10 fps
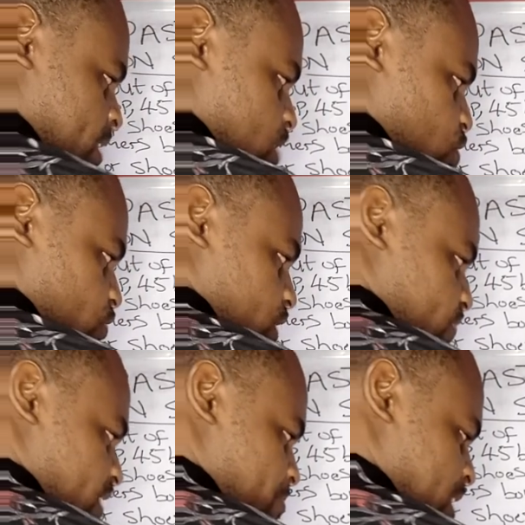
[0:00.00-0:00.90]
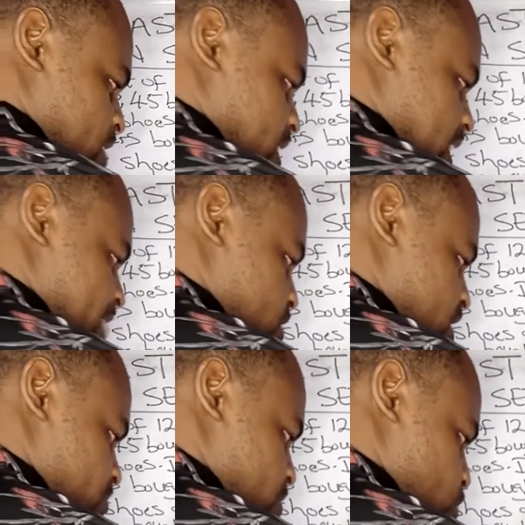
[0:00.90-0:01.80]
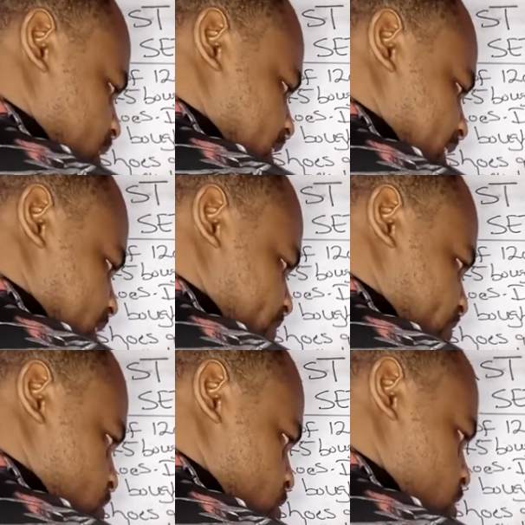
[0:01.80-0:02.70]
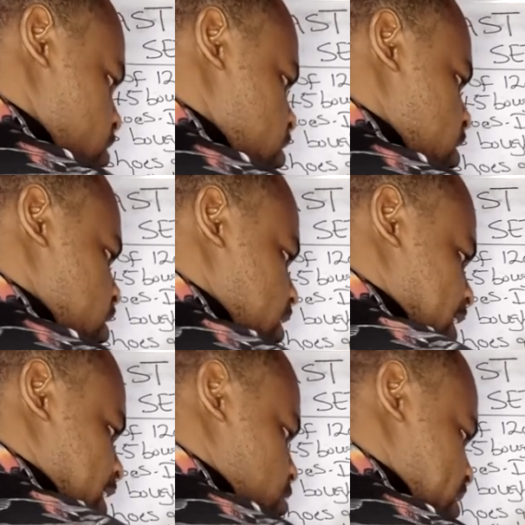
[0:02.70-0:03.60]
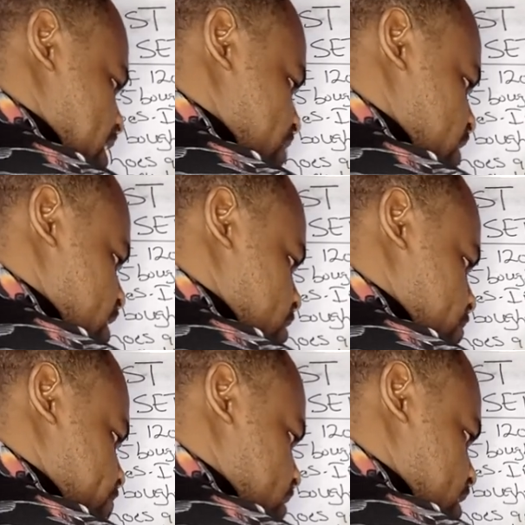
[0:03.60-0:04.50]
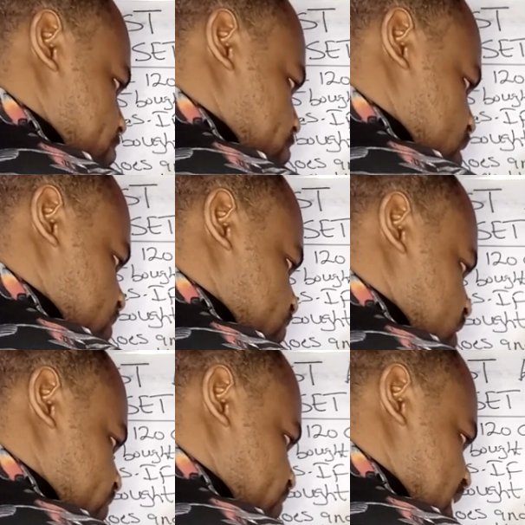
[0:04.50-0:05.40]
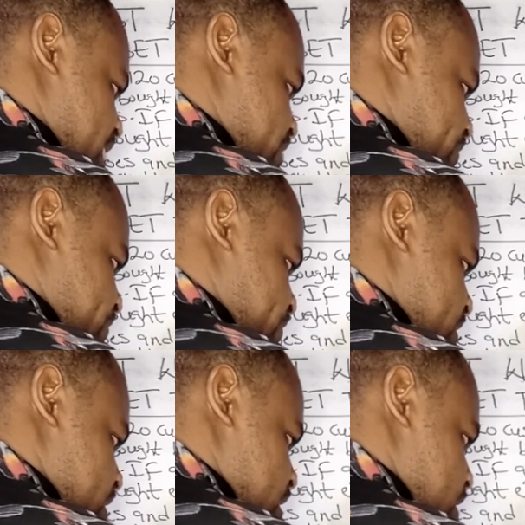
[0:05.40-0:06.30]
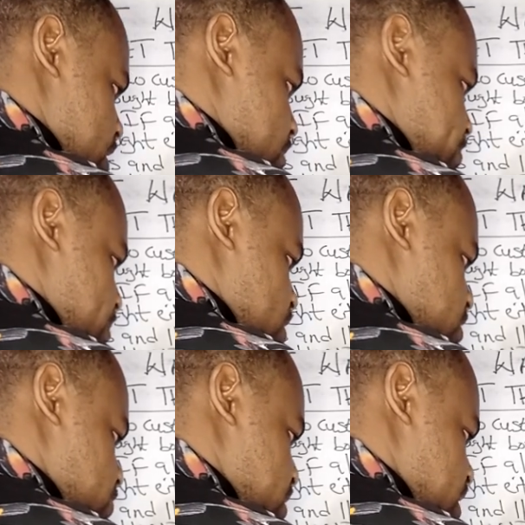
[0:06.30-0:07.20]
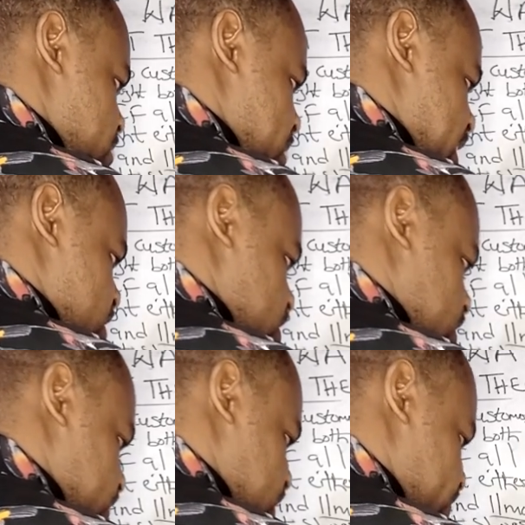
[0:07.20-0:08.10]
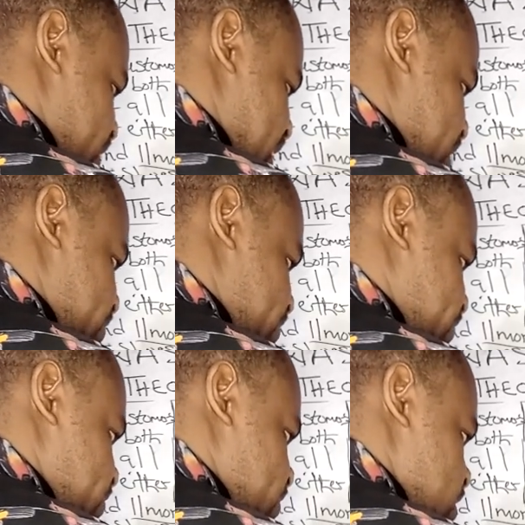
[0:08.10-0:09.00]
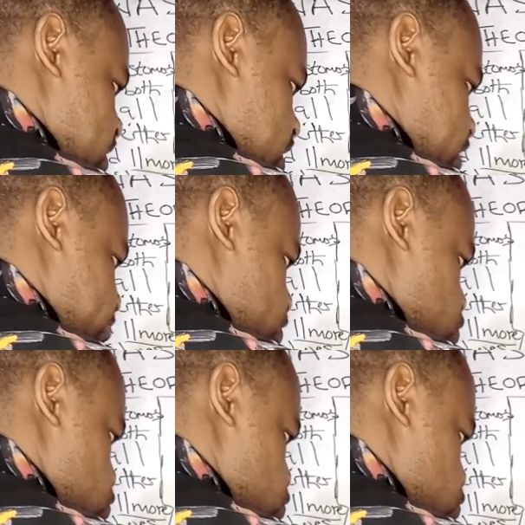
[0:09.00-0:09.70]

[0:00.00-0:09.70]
So 45 minus 11 will give me what? 34. Then I'll be having plus 45 plus B minus 45 equal to